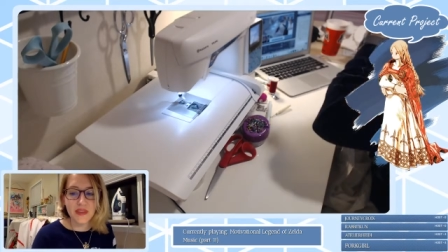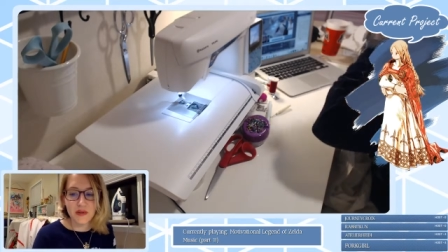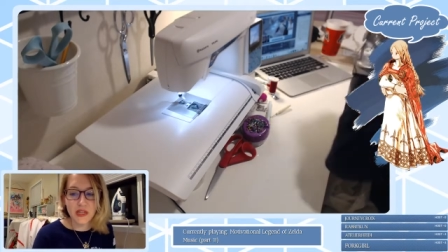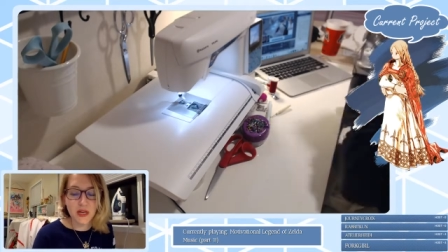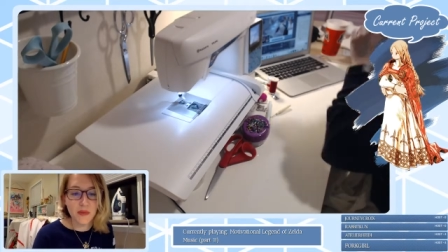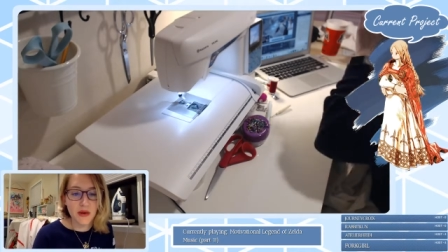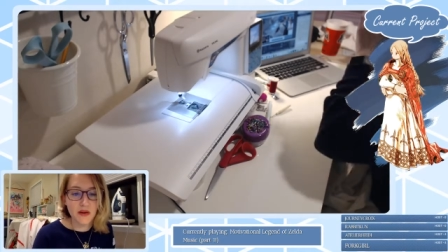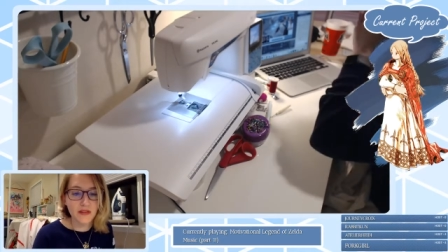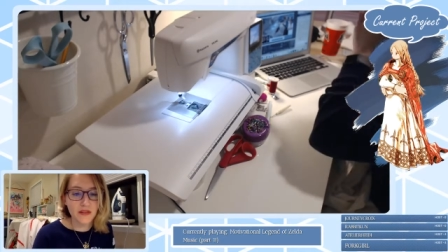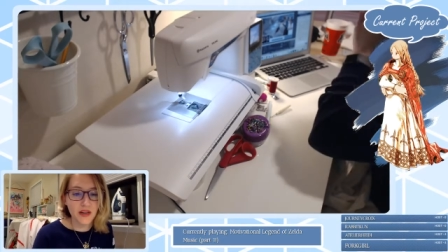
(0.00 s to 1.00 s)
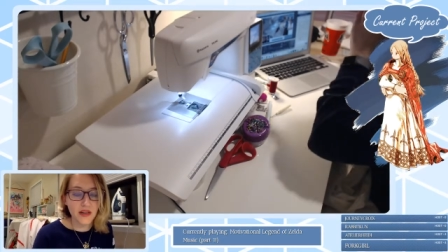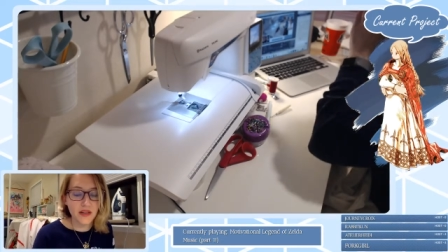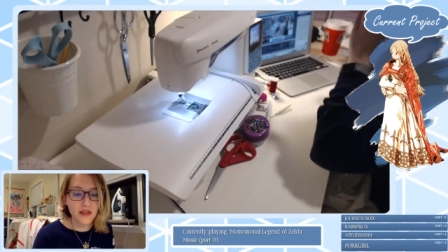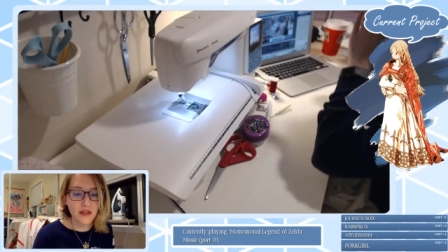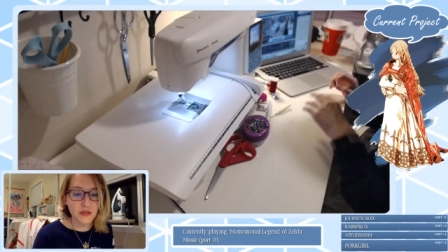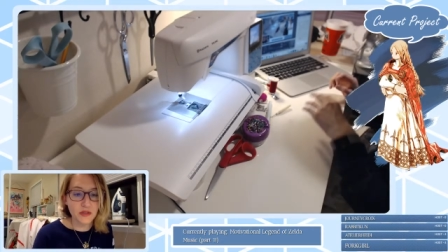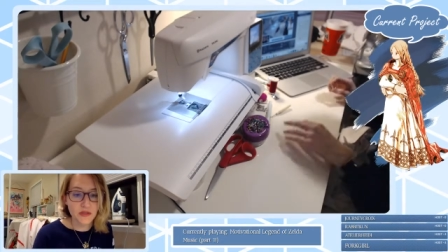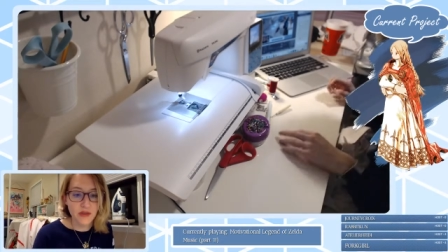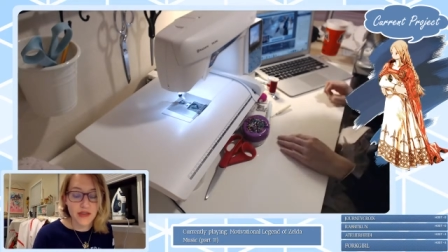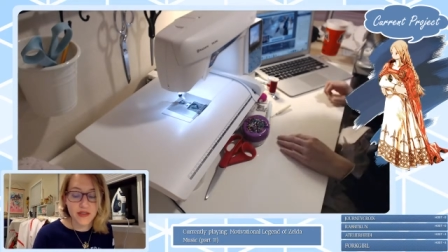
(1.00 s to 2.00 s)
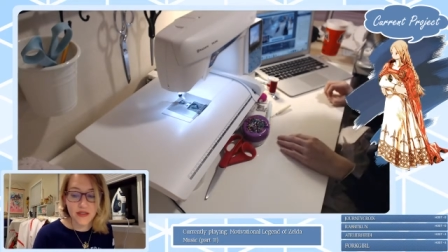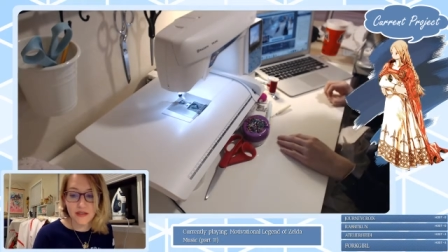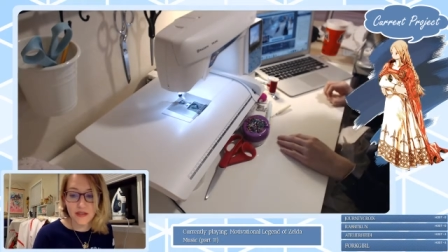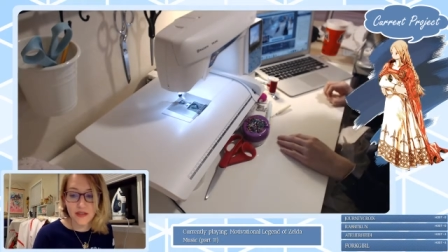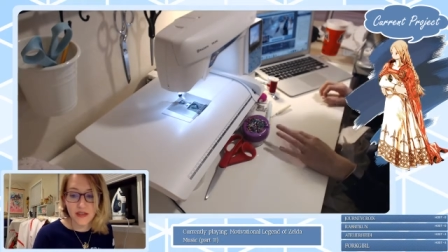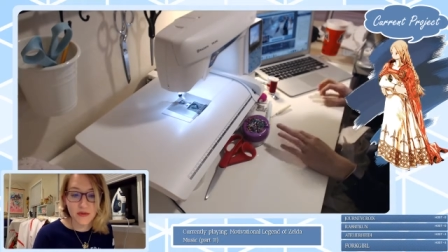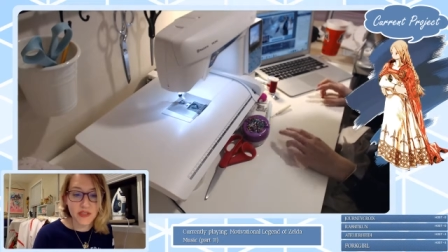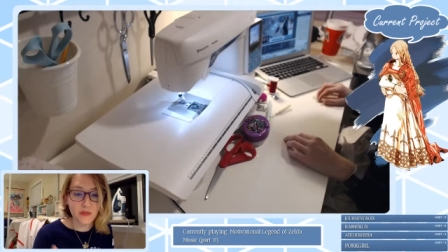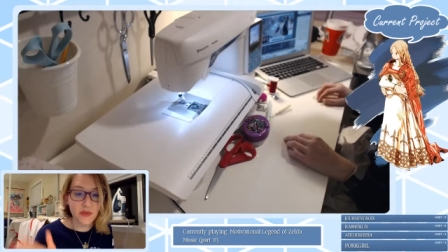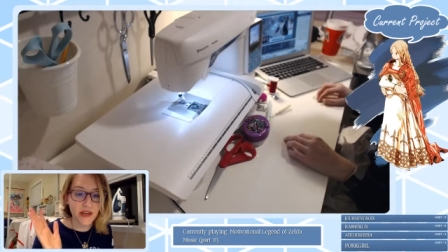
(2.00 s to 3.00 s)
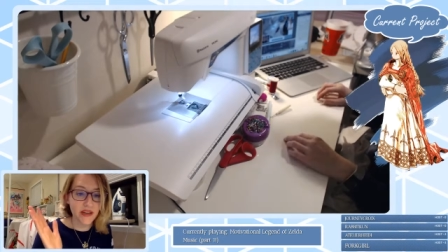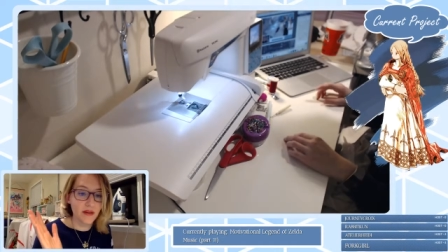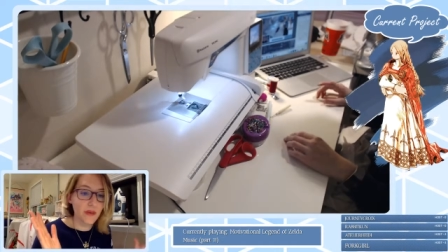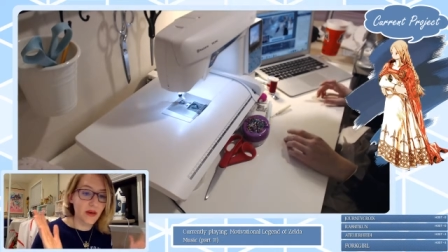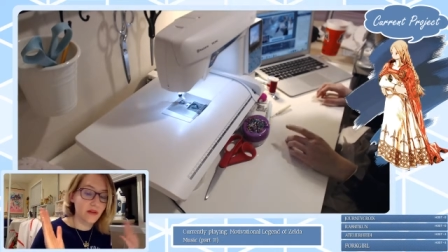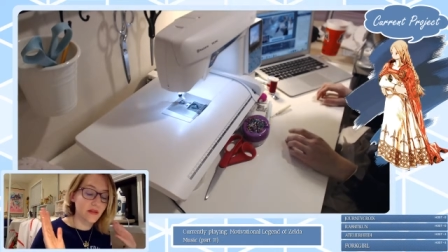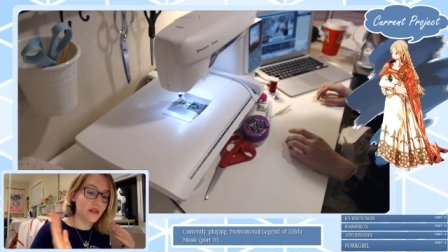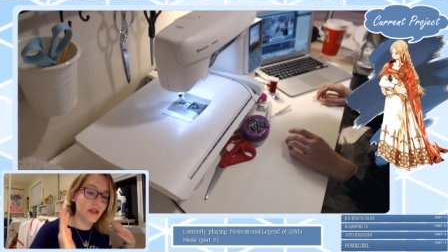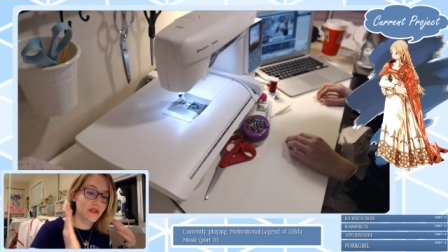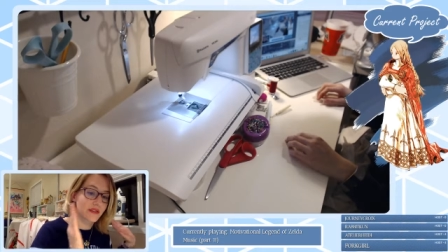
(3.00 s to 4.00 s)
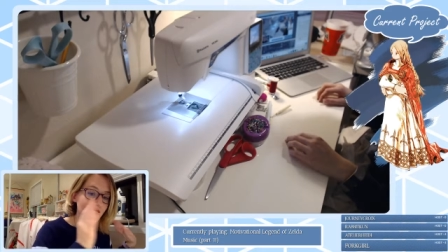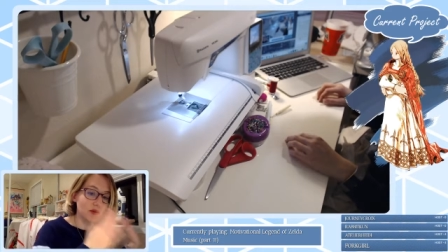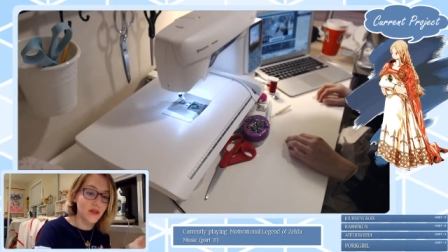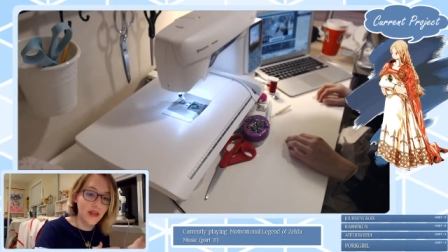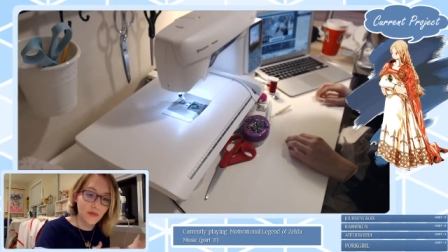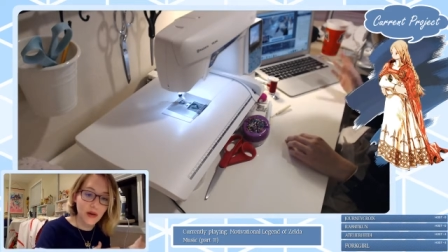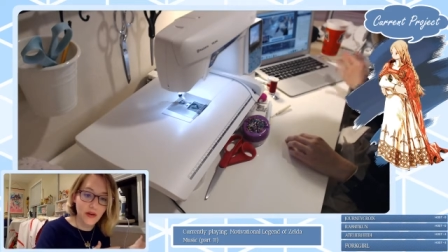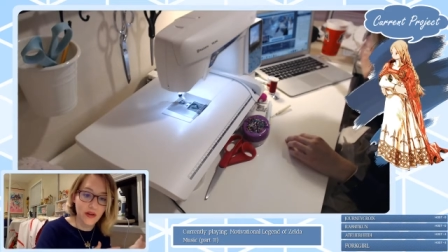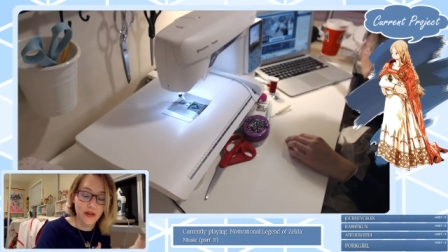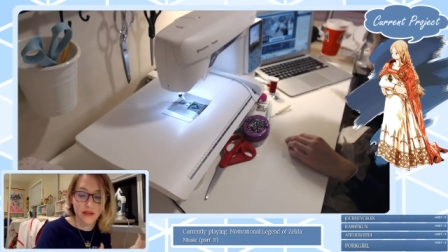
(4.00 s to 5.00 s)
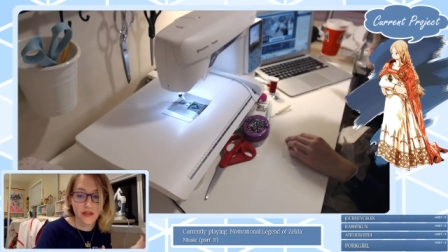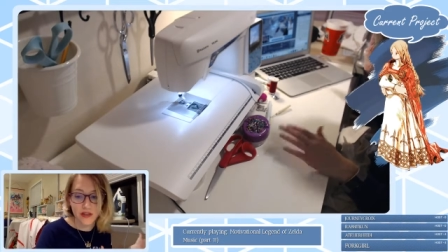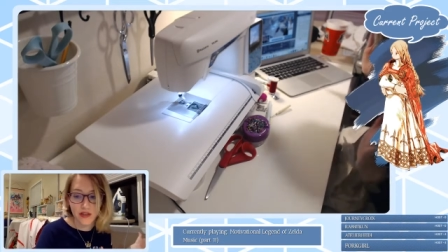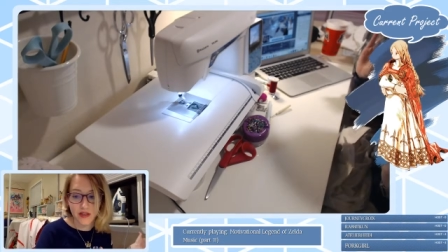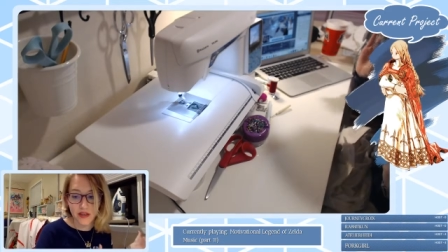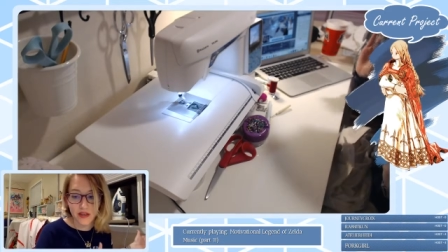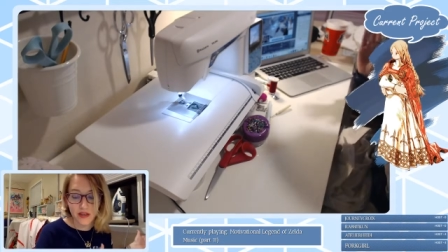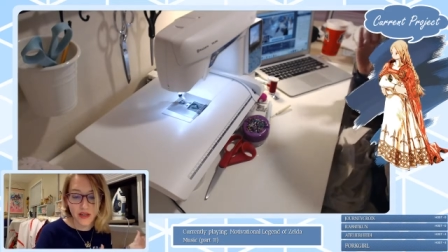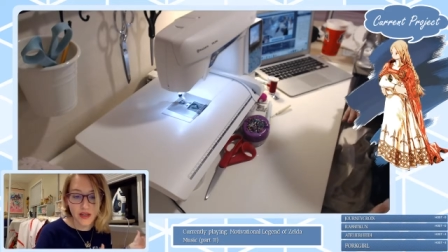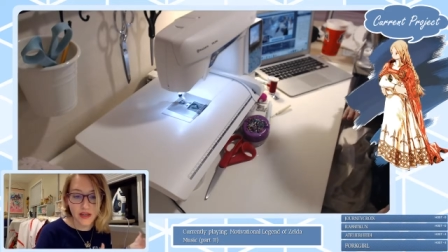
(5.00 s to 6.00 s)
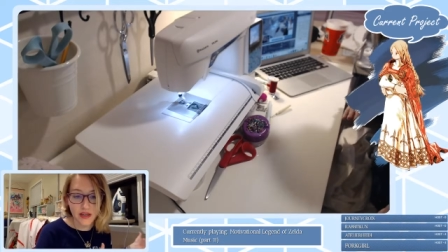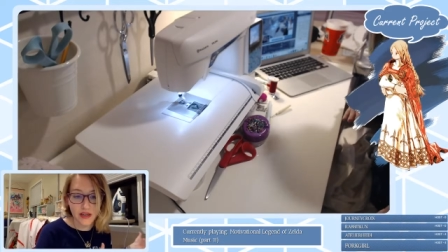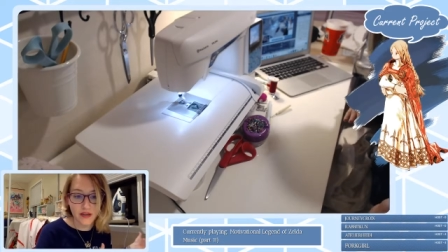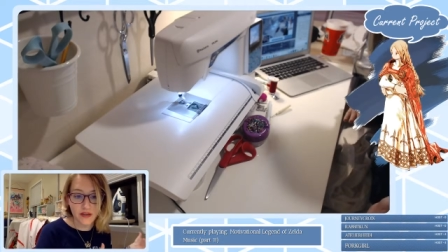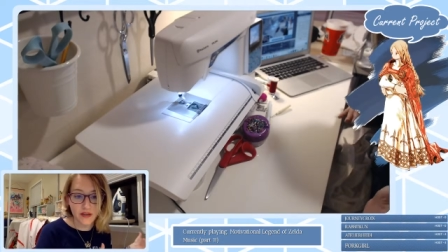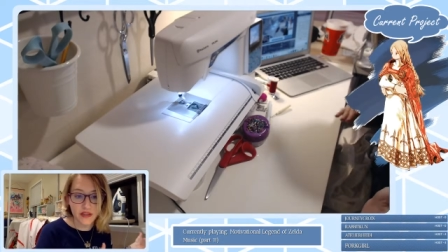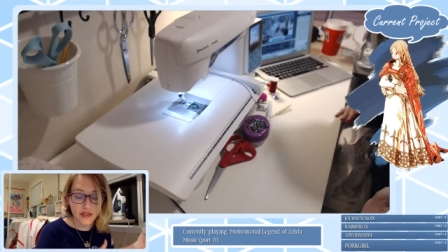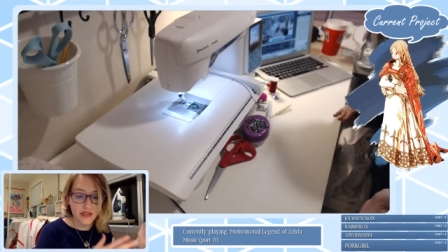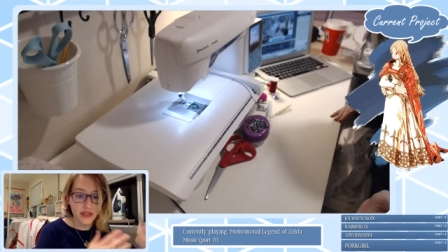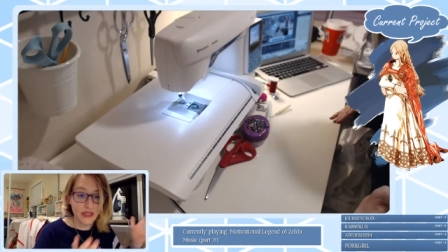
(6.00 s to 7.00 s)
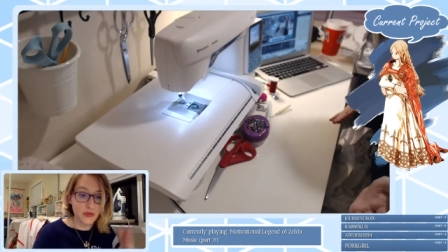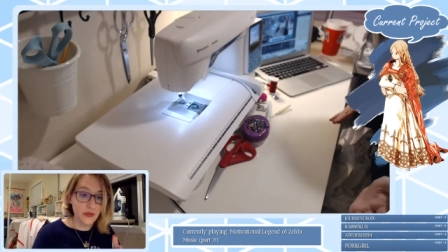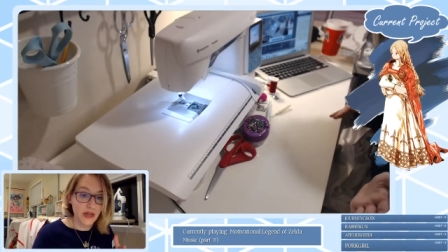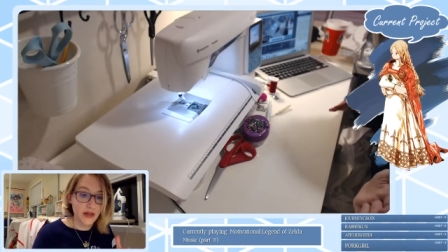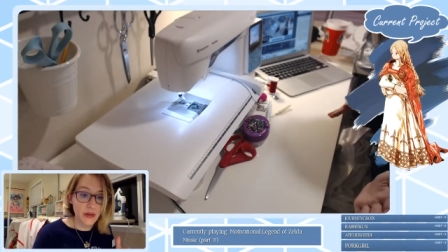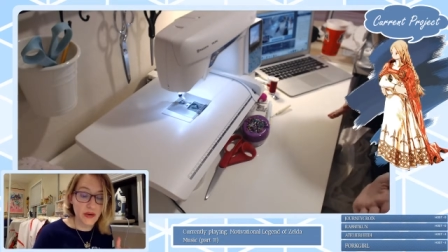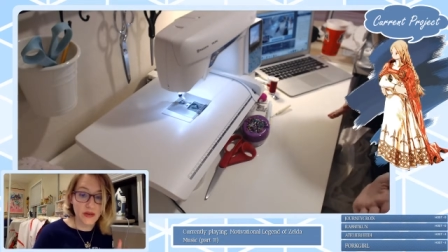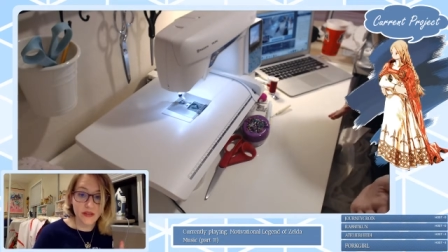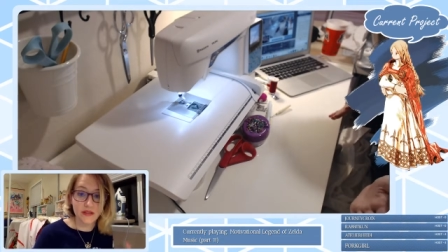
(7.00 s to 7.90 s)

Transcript: talking about uh, Majora's Mask. I was complaining about the things that I don't like about it and the things that I do like about it.